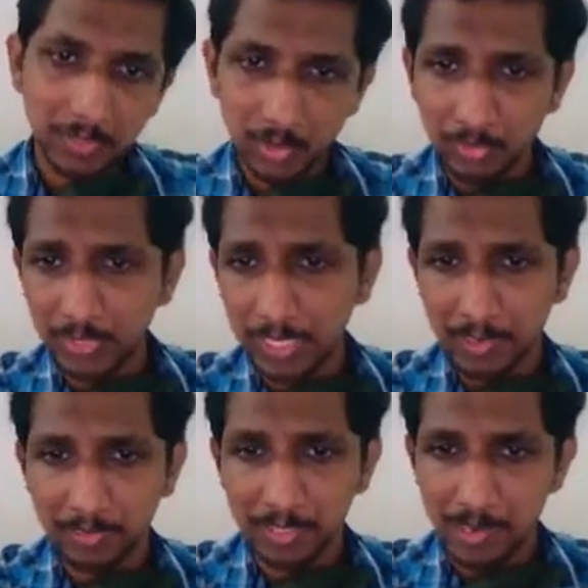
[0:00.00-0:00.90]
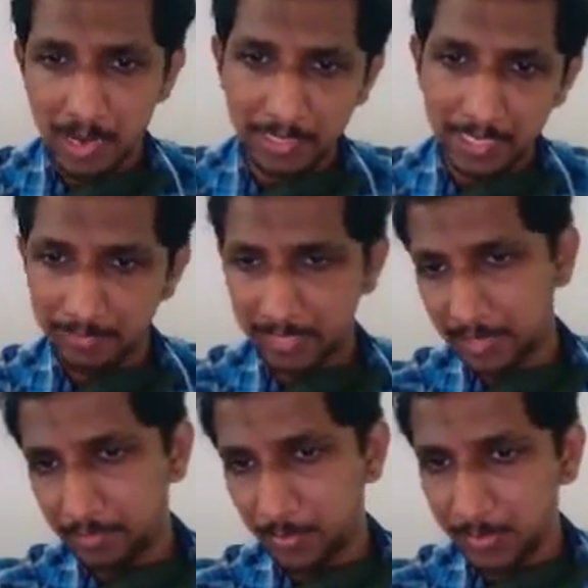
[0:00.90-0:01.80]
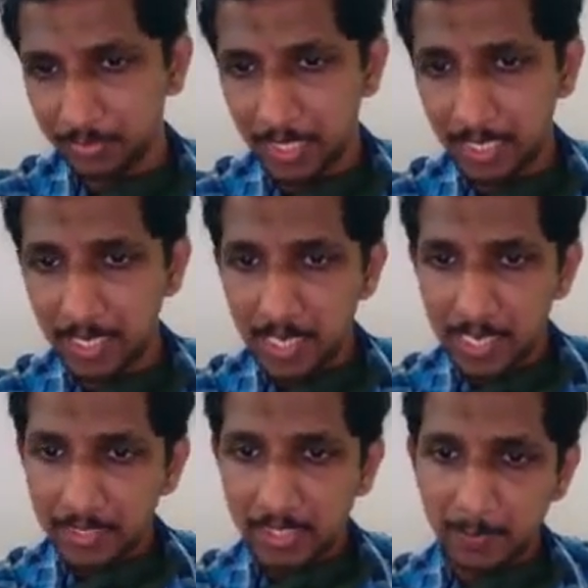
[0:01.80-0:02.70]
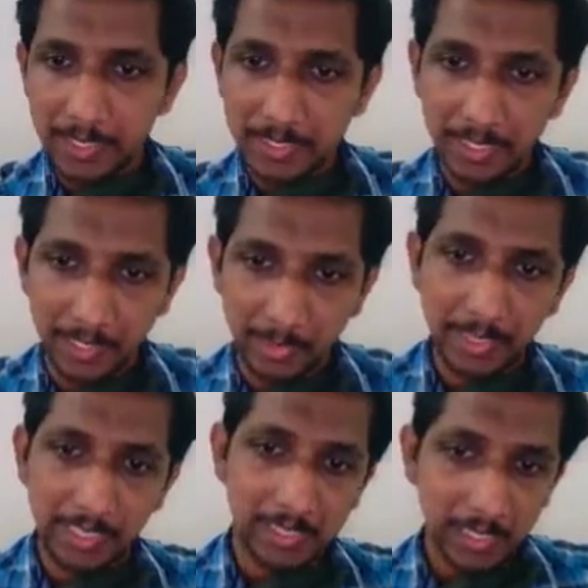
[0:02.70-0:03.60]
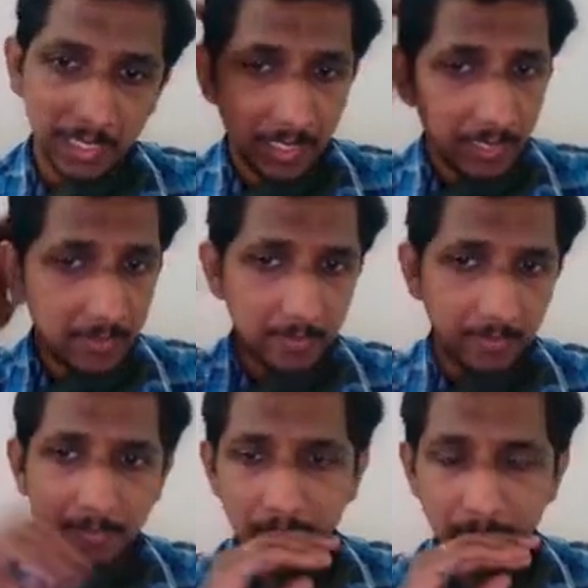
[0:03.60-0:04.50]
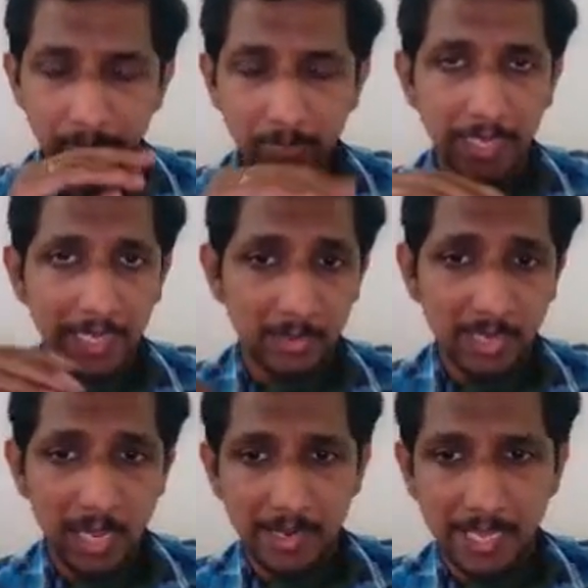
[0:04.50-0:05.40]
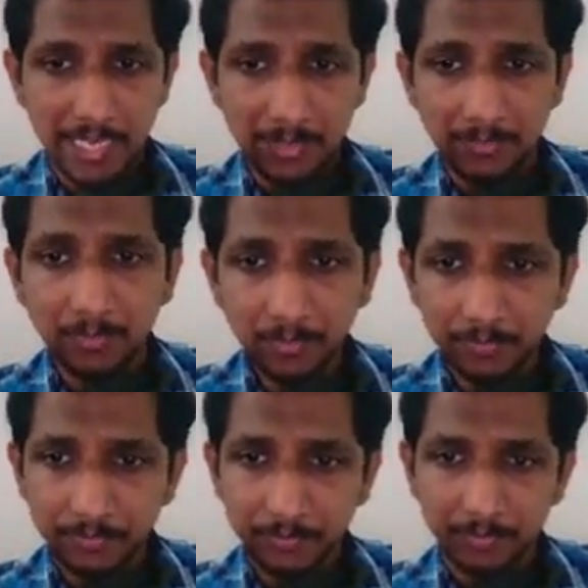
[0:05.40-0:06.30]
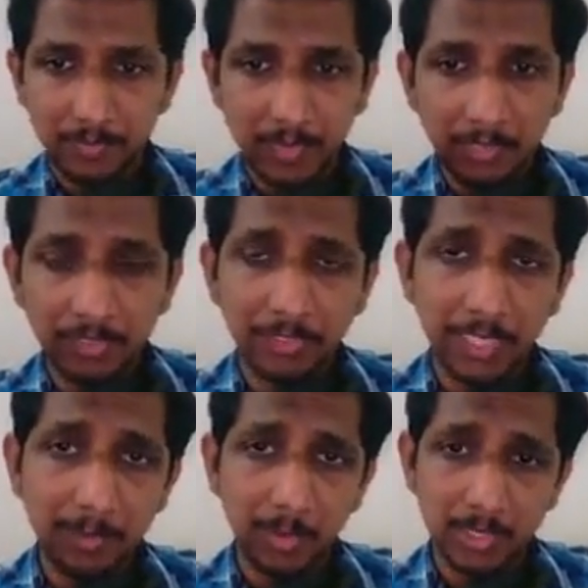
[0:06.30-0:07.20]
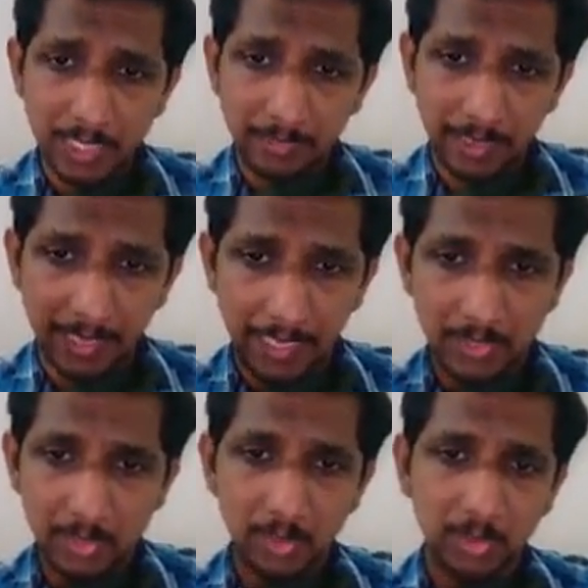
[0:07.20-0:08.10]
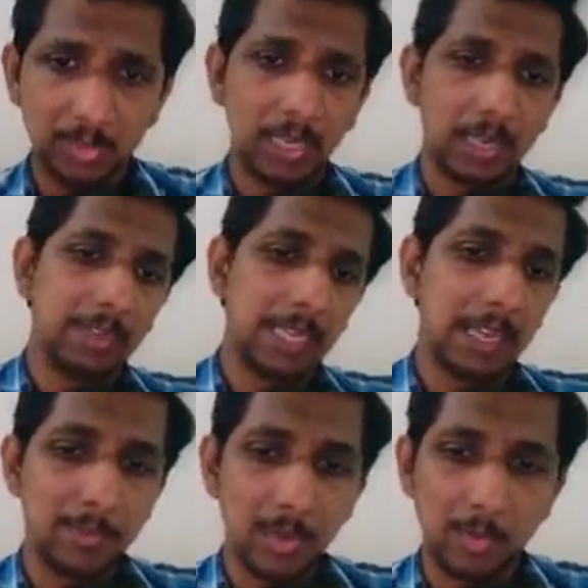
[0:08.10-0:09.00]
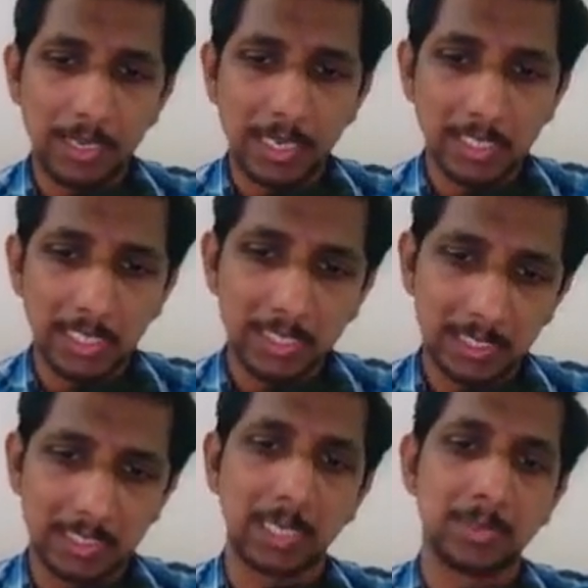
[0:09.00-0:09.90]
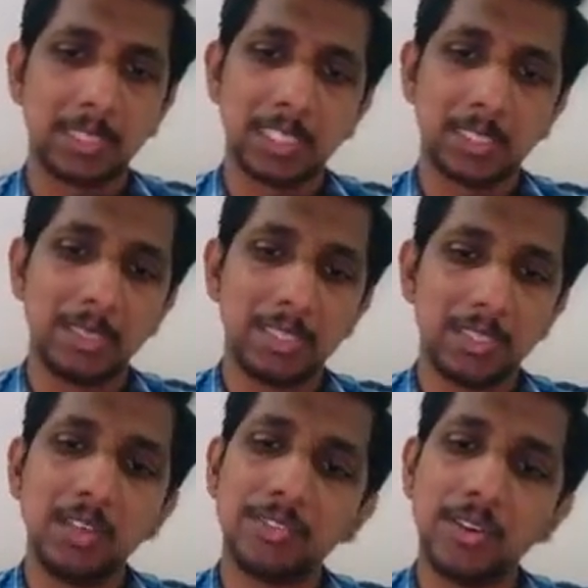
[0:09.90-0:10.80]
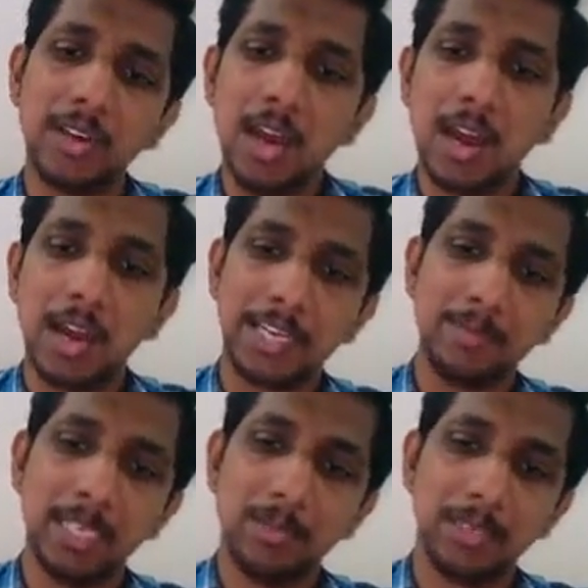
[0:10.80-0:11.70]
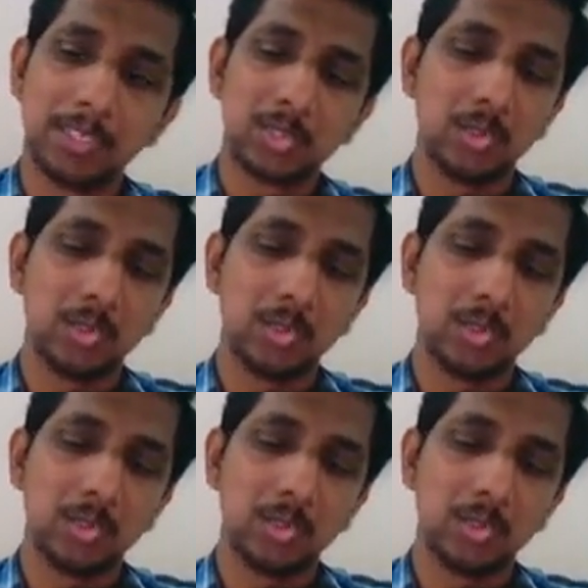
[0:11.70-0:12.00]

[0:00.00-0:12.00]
So we have done that, and we have observed that the spacing required is around 115.79. So we have provided the stirrups at a spacing of 100 millimeters.